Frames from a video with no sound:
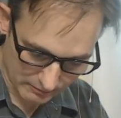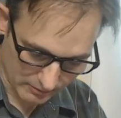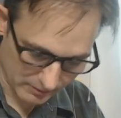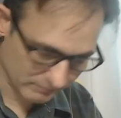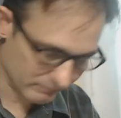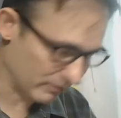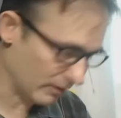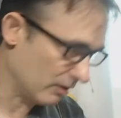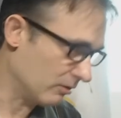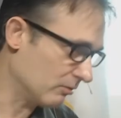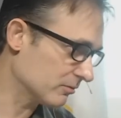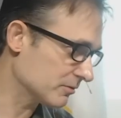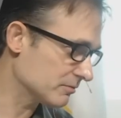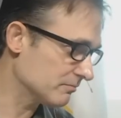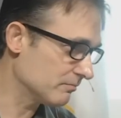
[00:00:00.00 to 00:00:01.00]
revolt,
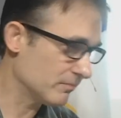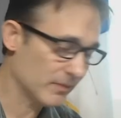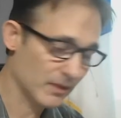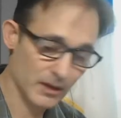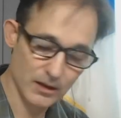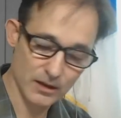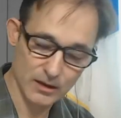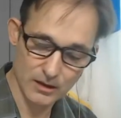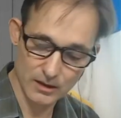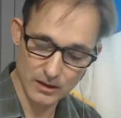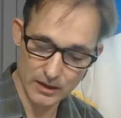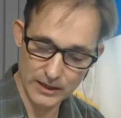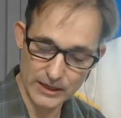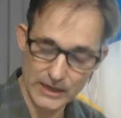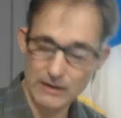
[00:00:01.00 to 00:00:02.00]

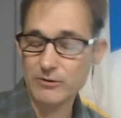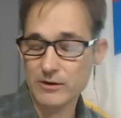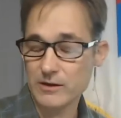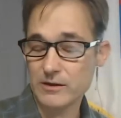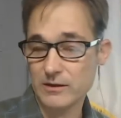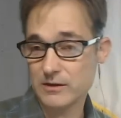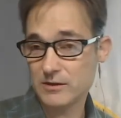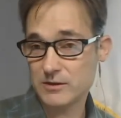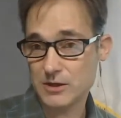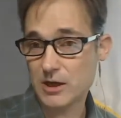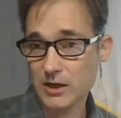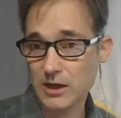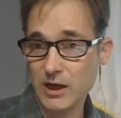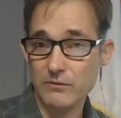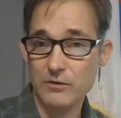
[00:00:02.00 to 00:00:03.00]
and it's going to
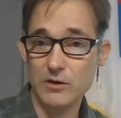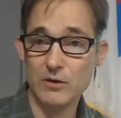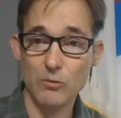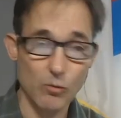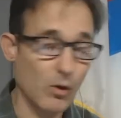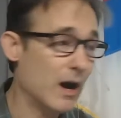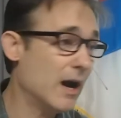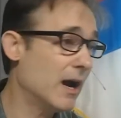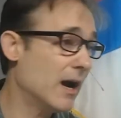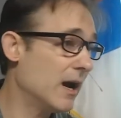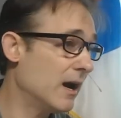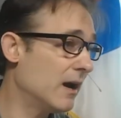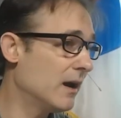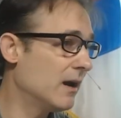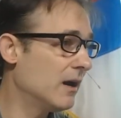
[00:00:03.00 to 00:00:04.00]
give you why